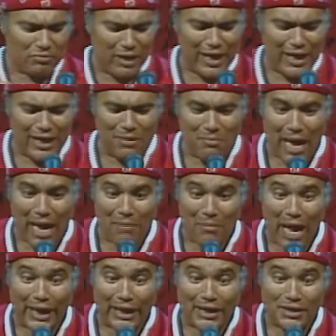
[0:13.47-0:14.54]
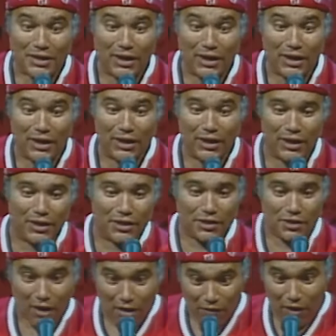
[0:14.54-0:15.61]
Raising my
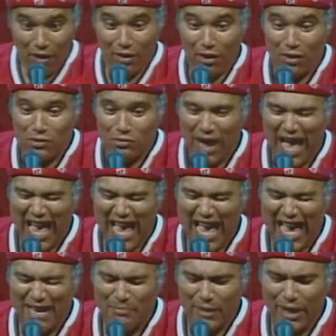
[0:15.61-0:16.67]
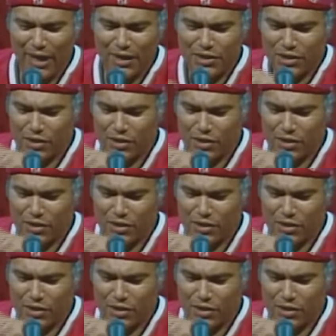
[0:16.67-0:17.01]
moccasins for those white man's